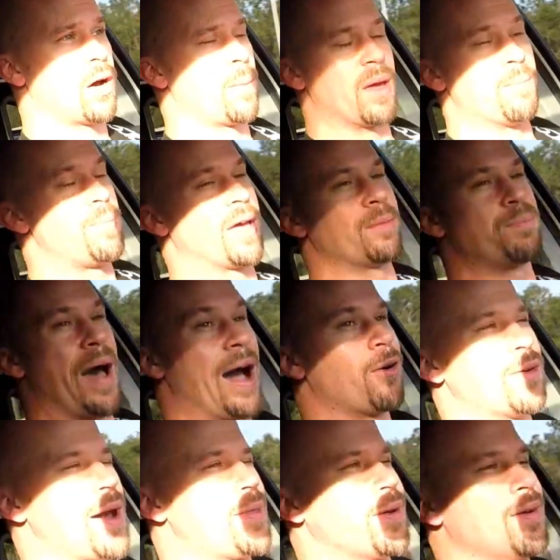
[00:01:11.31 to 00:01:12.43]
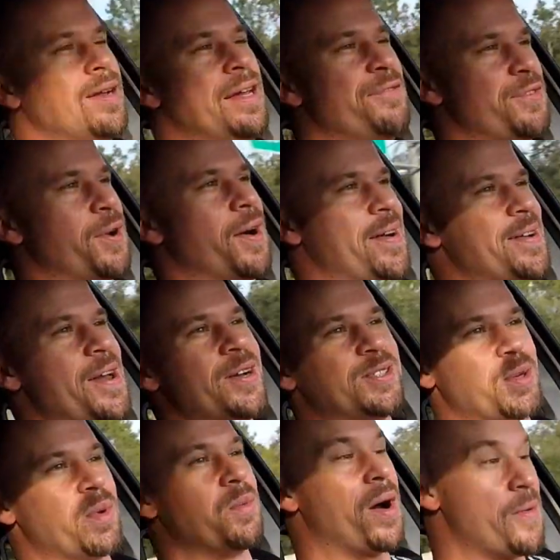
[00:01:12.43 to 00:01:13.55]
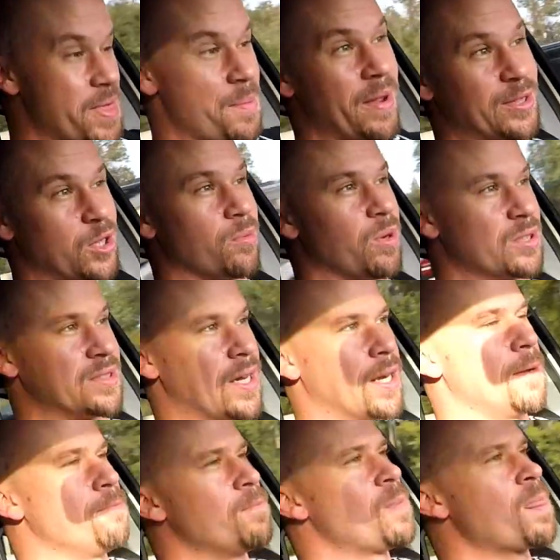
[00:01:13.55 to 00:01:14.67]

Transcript: I mean big power rather, if you don't already know, so we went with a big turbo setup.